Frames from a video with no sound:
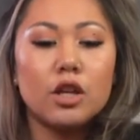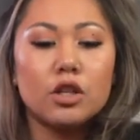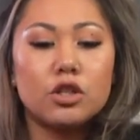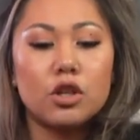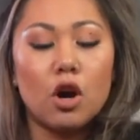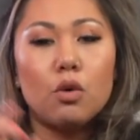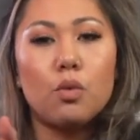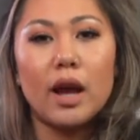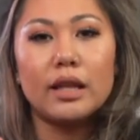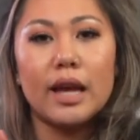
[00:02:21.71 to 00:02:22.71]
So
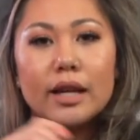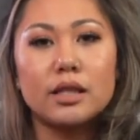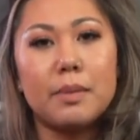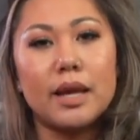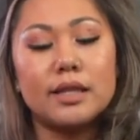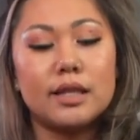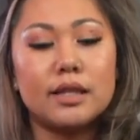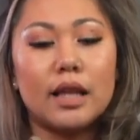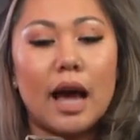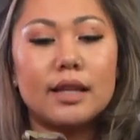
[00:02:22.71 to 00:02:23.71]
Wiley X makes these
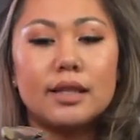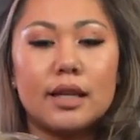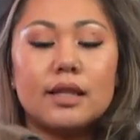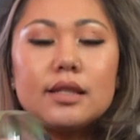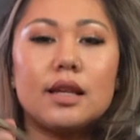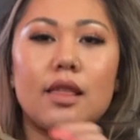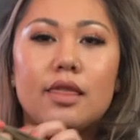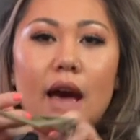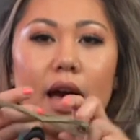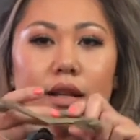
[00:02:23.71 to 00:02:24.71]
glasses
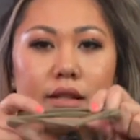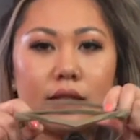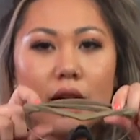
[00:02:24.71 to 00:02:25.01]
that